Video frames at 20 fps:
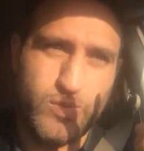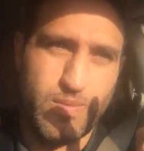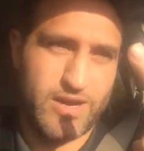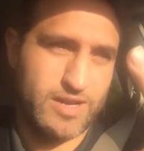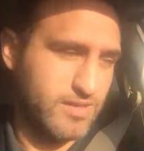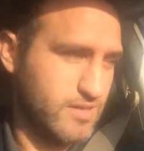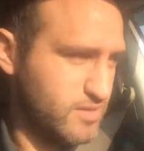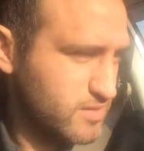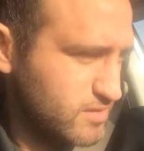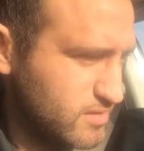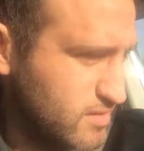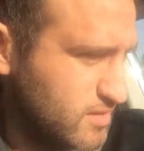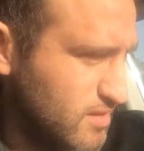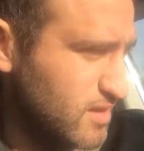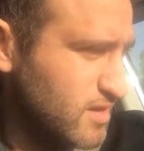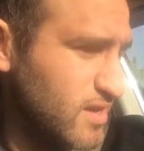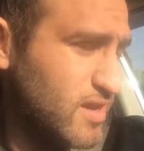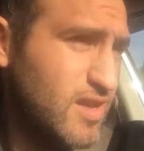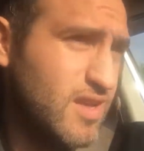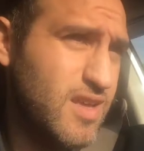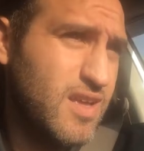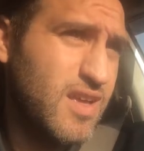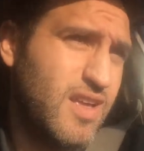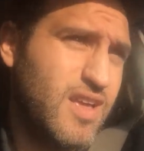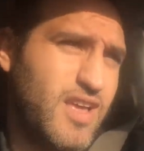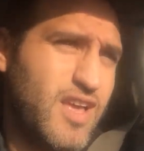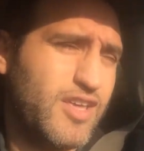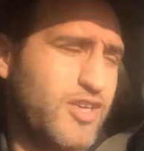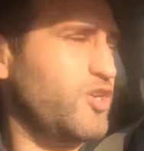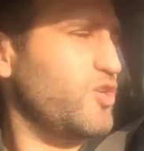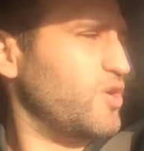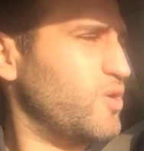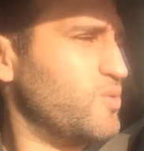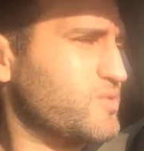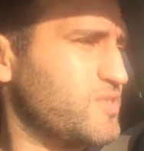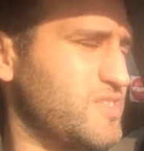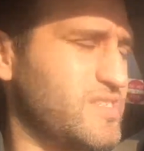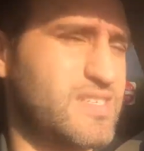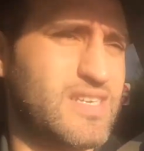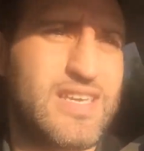months. You
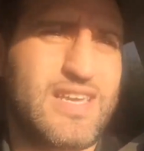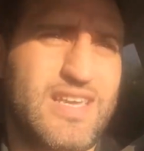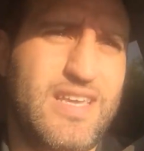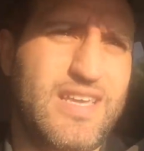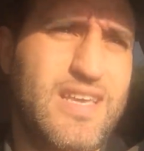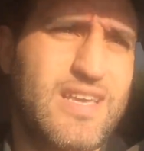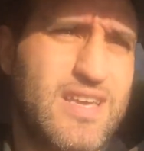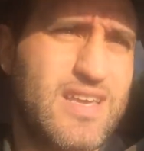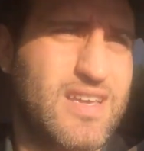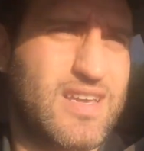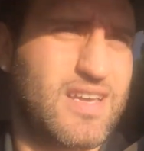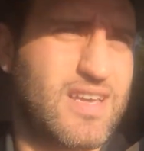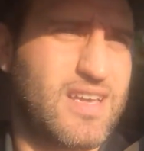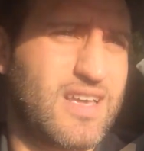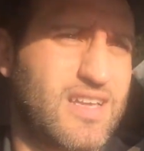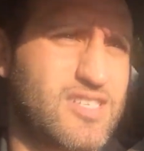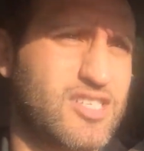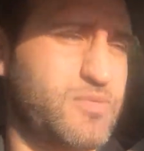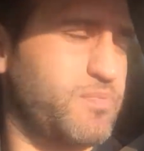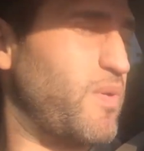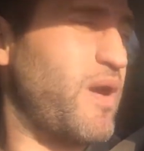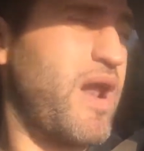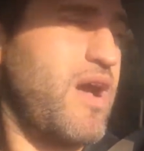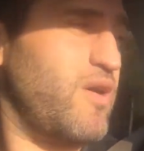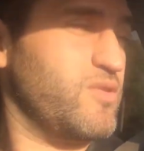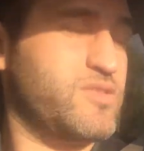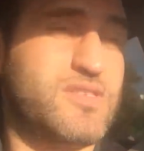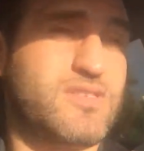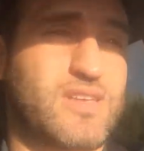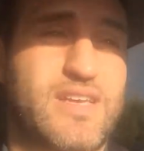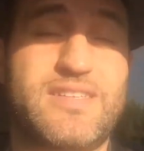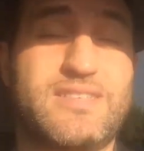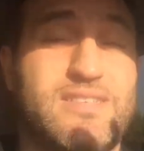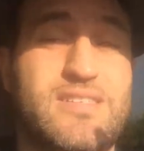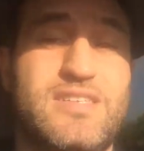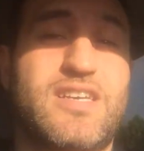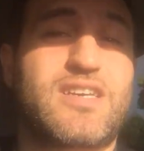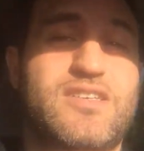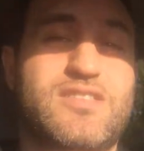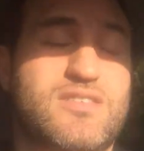don't see sprouts in
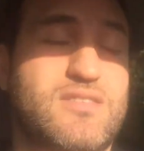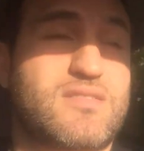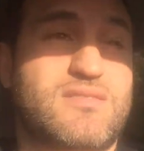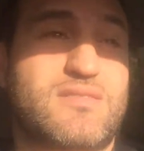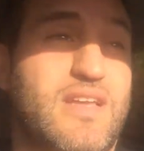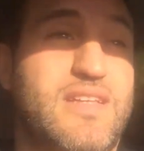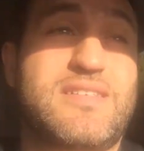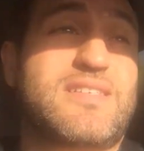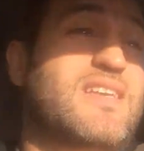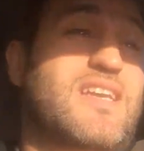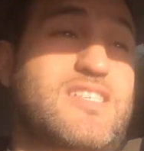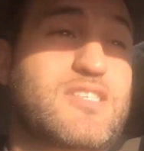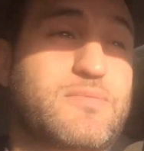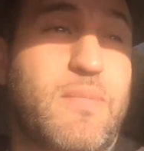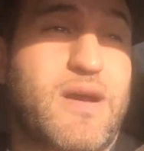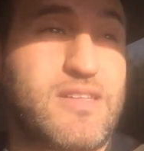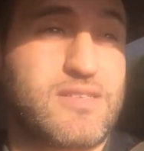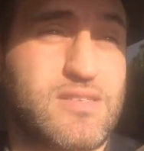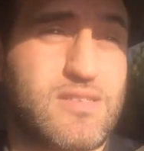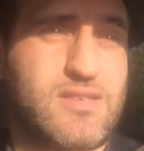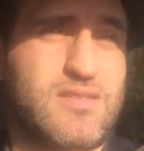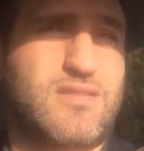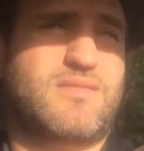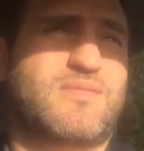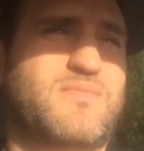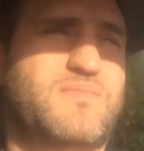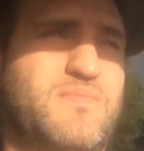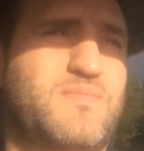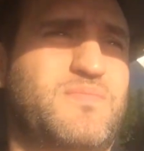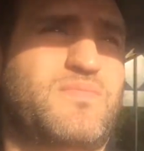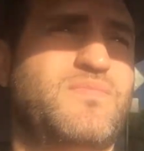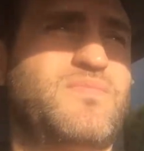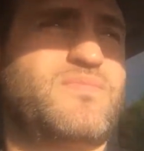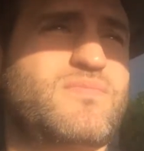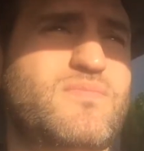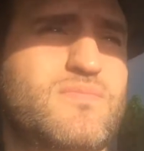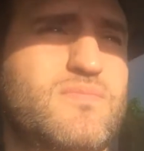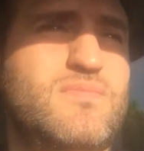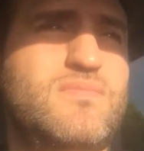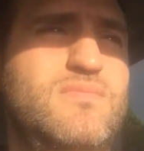six months.
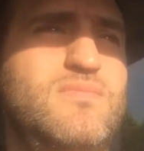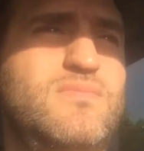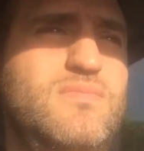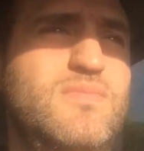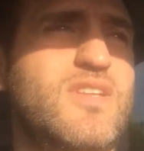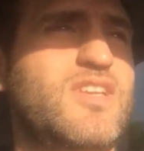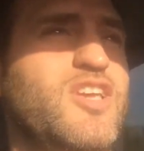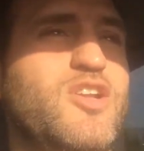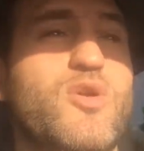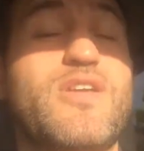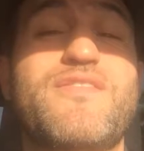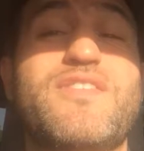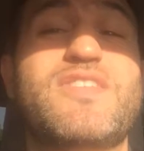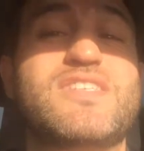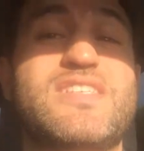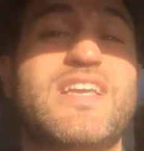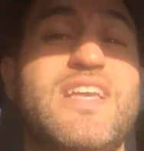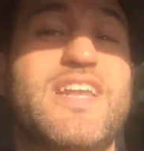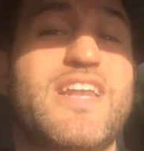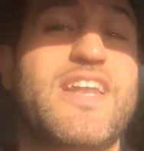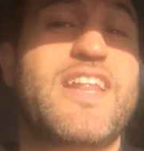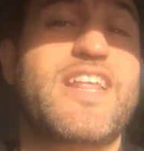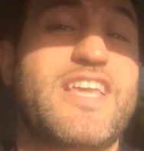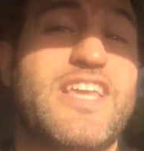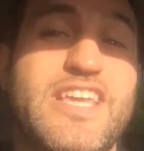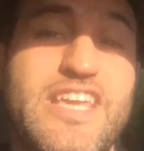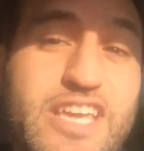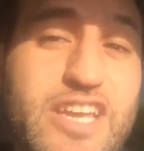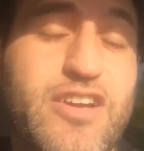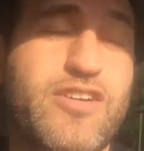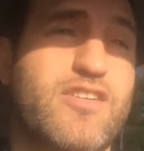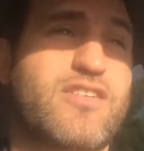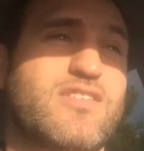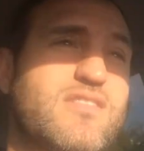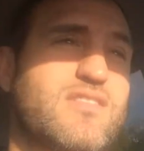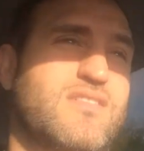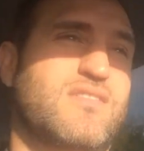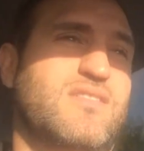You don't even see it in a year.